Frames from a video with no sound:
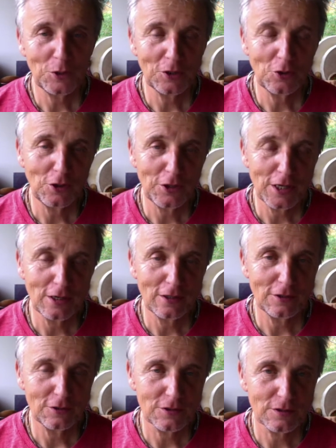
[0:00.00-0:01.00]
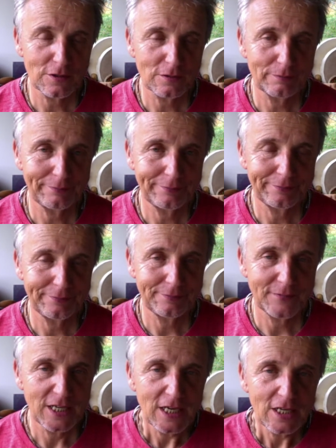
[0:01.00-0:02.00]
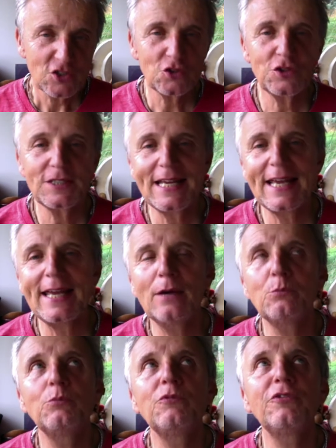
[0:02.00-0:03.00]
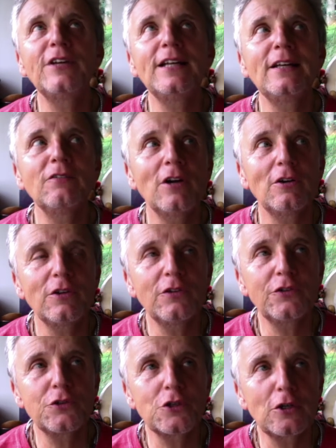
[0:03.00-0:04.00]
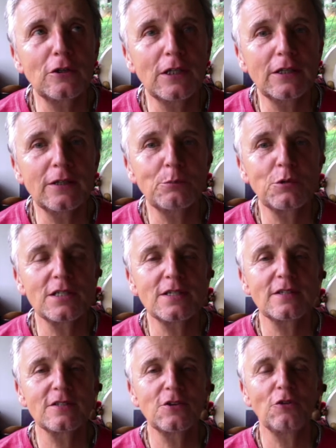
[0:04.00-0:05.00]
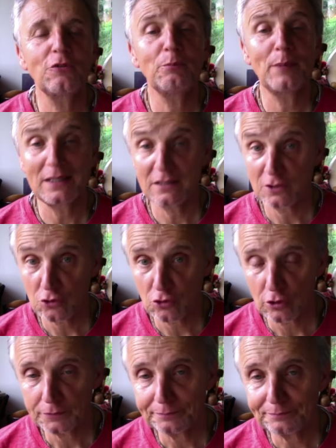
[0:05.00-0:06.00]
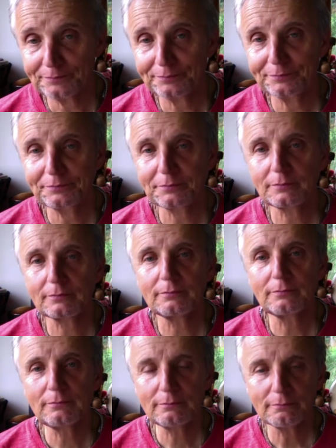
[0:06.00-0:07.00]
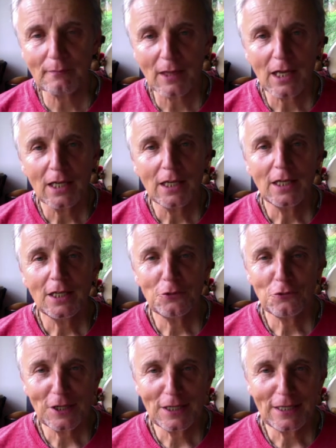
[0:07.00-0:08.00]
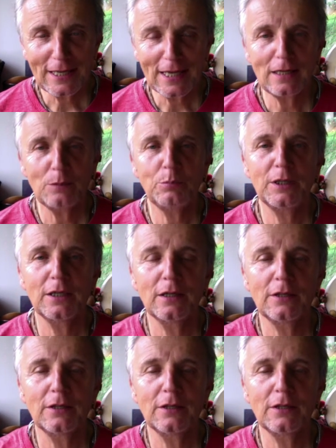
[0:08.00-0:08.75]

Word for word: really helping us to bring that light within in the heart so that we can hear our